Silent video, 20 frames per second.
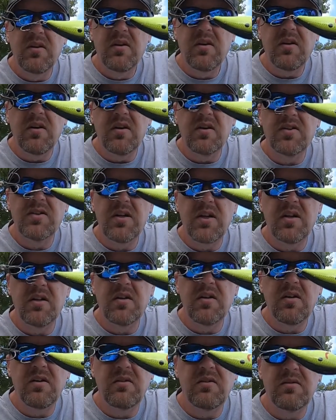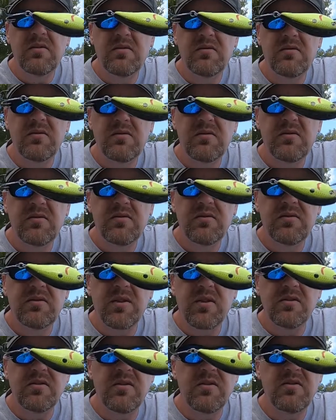Got a shad color,
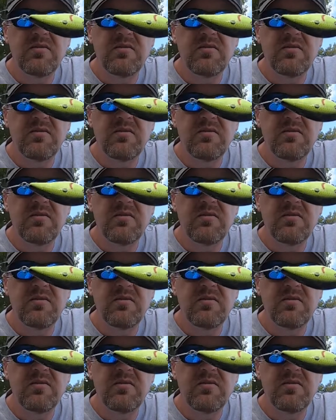chartreuse